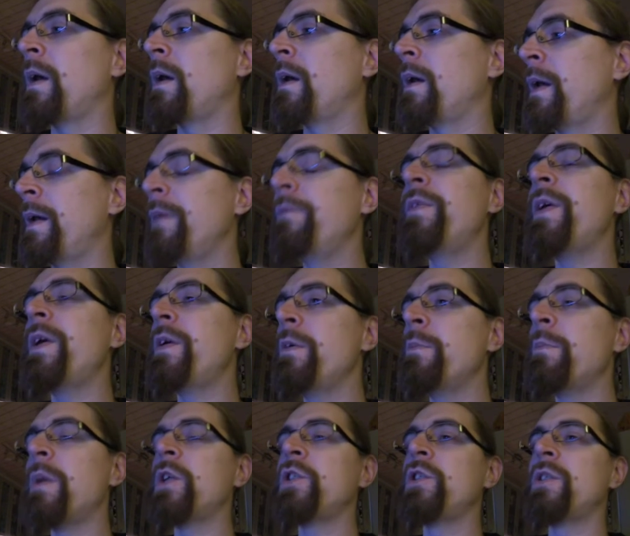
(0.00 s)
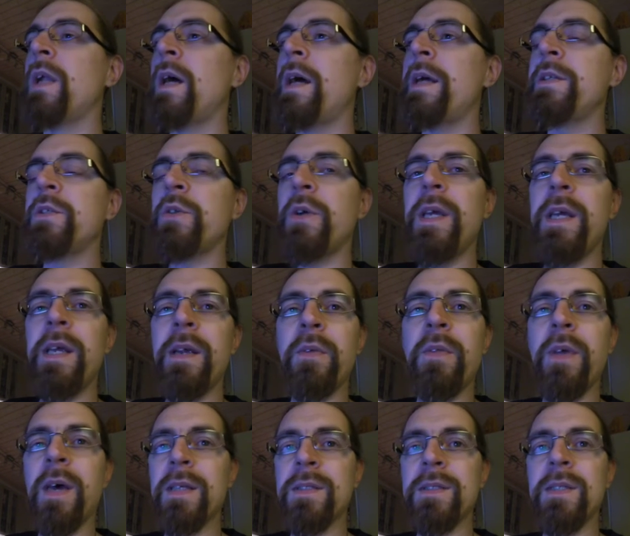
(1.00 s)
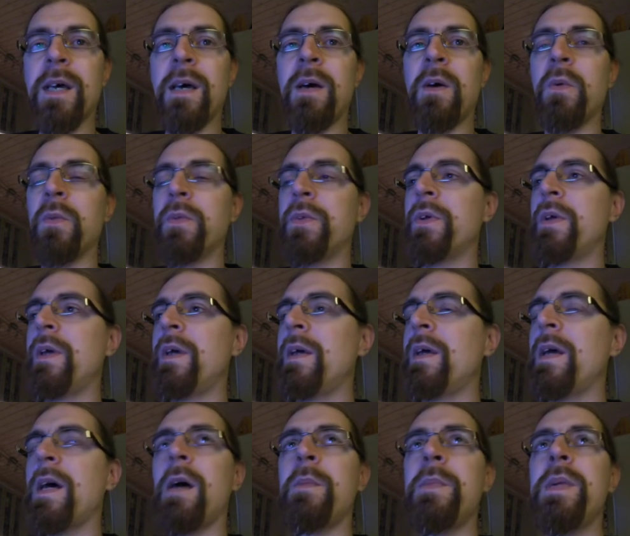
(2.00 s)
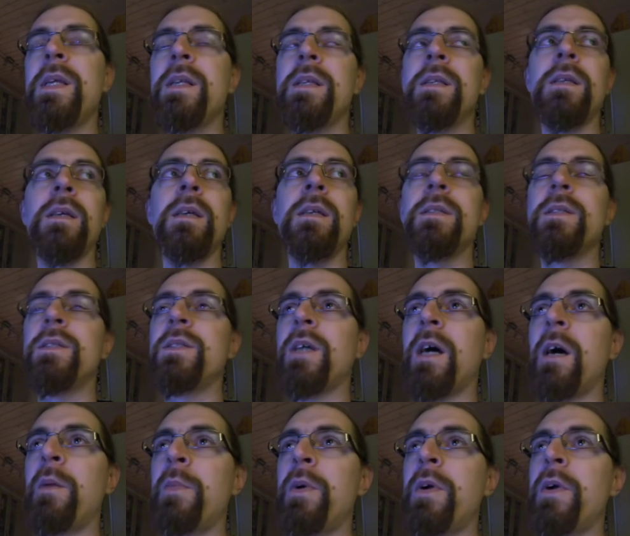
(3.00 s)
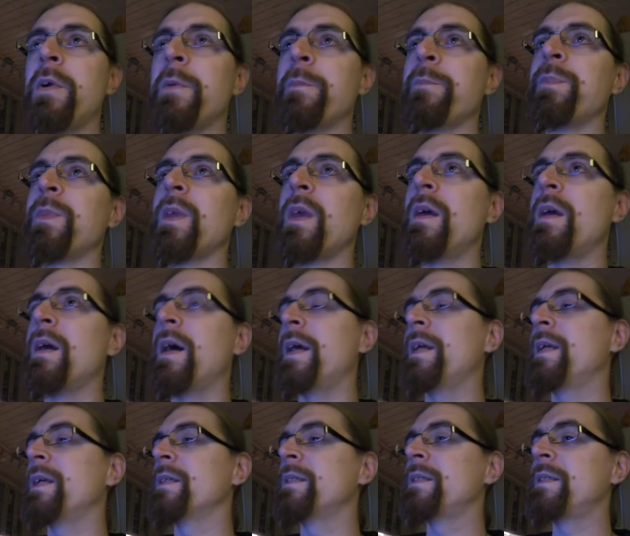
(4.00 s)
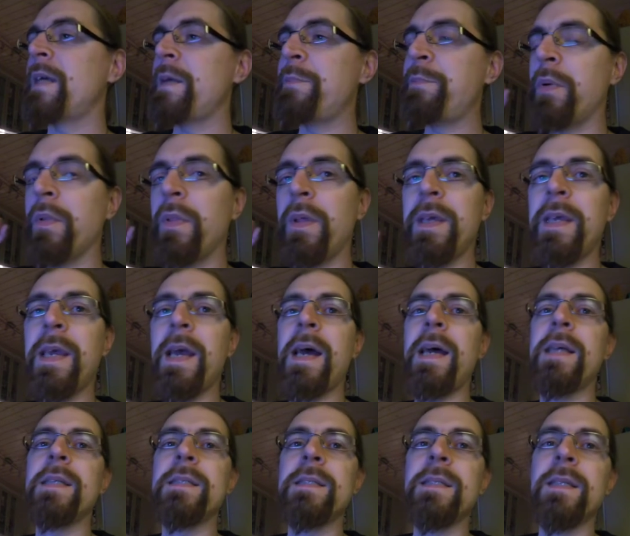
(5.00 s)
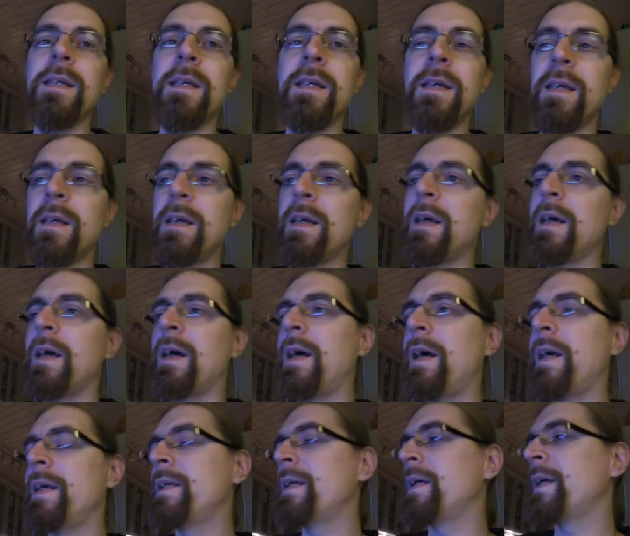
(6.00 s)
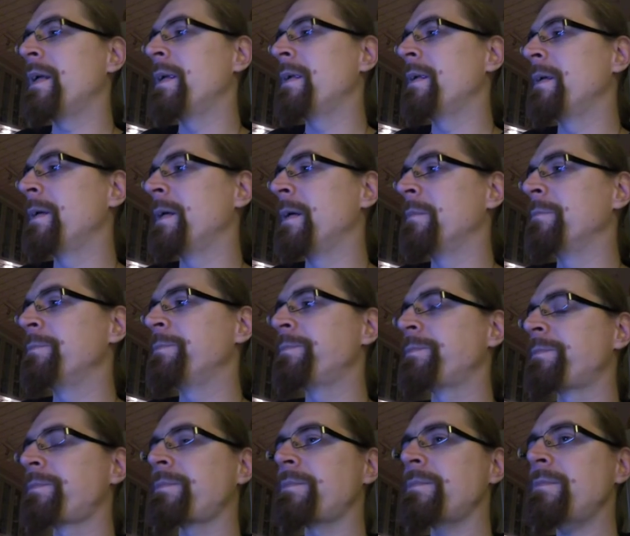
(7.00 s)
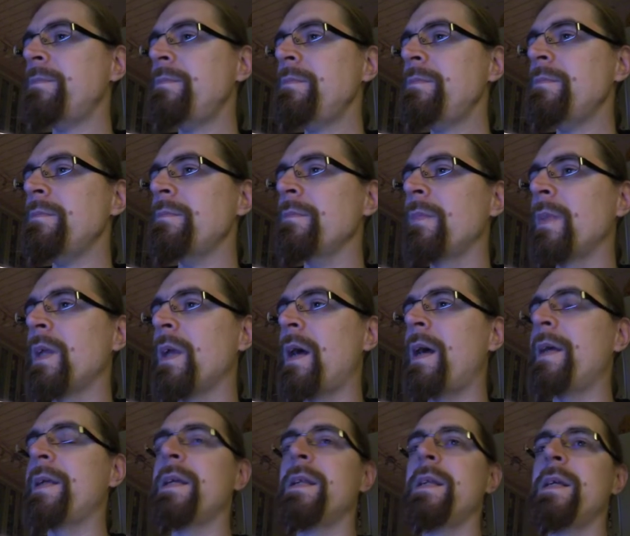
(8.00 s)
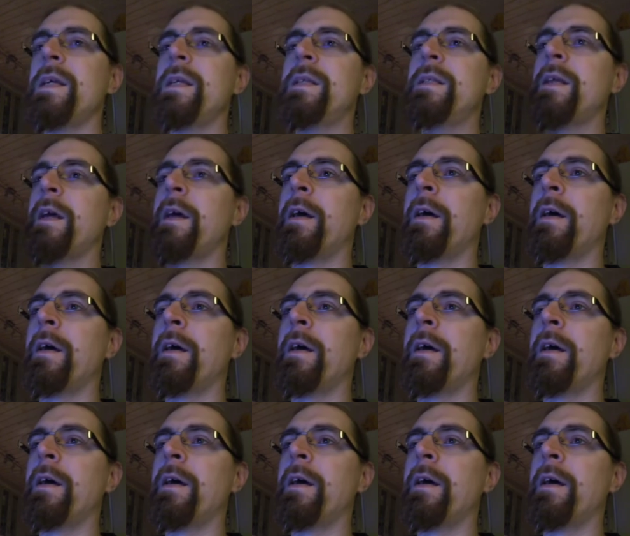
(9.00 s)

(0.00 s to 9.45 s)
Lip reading: I very much like to hear that sound. I mean, in the summer, I can step on the gas. I can hit